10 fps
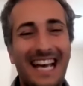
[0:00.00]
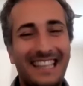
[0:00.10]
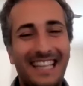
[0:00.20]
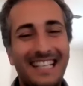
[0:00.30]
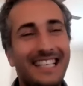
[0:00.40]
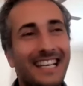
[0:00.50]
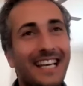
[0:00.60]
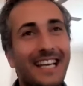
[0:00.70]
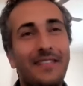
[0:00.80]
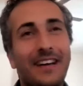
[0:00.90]
at that
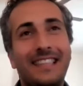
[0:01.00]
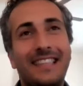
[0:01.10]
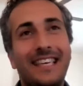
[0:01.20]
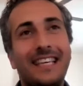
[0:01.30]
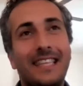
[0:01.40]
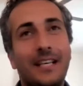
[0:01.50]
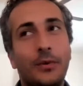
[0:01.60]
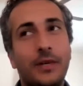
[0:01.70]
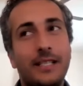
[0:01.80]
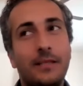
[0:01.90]
time, I think
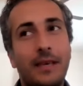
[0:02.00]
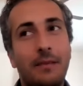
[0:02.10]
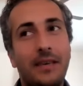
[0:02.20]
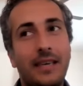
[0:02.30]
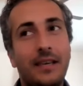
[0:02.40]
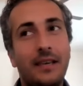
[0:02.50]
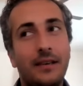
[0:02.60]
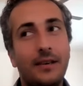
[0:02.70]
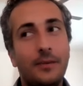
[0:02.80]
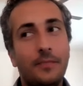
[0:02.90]
there was maybe
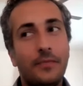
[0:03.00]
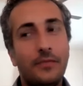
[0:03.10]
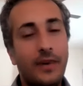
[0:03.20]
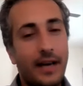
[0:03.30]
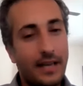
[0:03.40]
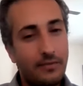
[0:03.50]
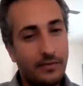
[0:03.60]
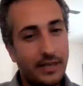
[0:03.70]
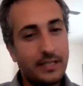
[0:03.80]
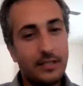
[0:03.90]
five
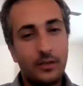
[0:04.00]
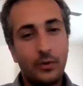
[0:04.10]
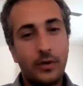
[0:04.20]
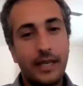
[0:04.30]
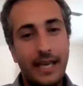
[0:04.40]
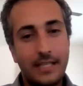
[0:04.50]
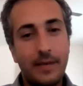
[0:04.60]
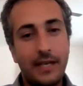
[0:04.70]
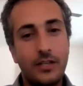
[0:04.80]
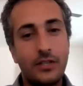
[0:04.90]
of us who were
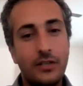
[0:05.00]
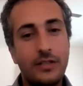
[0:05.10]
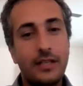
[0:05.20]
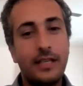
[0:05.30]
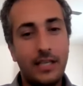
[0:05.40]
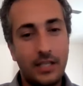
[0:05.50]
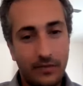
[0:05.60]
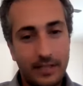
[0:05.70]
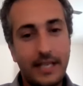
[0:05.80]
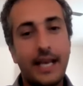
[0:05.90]
case managers, and each
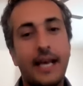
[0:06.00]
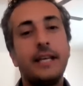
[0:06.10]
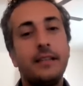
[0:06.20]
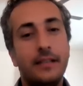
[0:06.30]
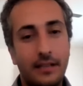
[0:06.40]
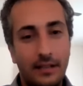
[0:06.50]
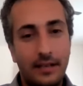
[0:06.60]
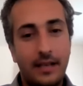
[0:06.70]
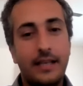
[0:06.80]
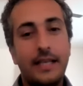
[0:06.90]
of us had
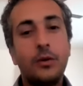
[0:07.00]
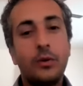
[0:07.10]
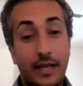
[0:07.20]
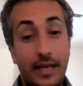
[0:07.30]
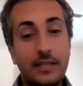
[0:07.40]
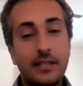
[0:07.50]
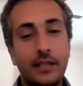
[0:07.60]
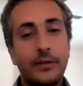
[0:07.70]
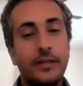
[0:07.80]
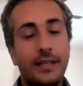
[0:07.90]
an equal
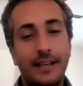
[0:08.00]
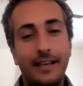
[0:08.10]
caseload.